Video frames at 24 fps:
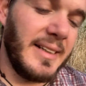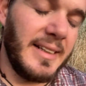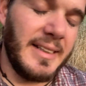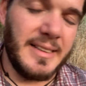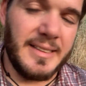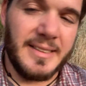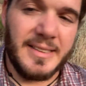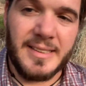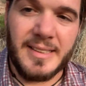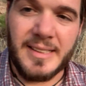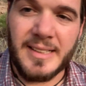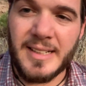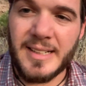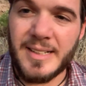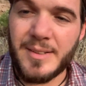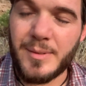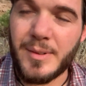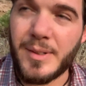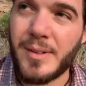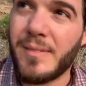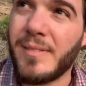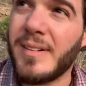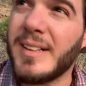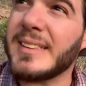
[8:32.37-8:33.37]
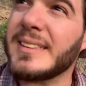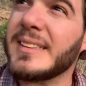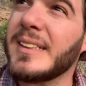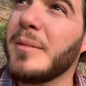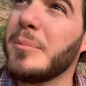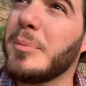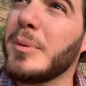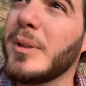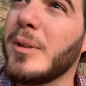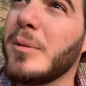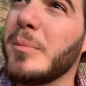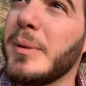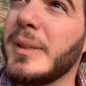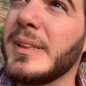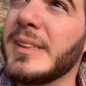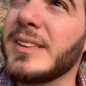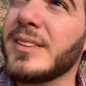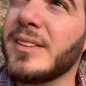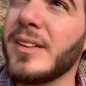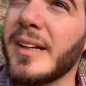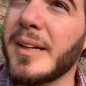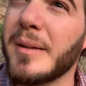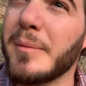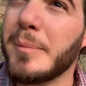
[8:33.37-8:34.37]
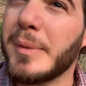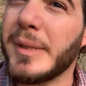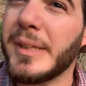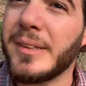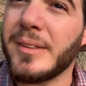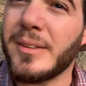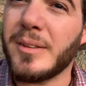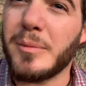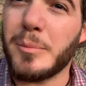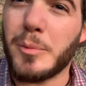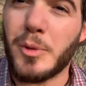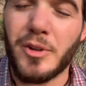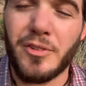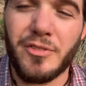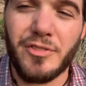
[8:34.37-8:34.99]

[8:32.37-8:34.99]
I just want to rest up a little bit so I can be a little more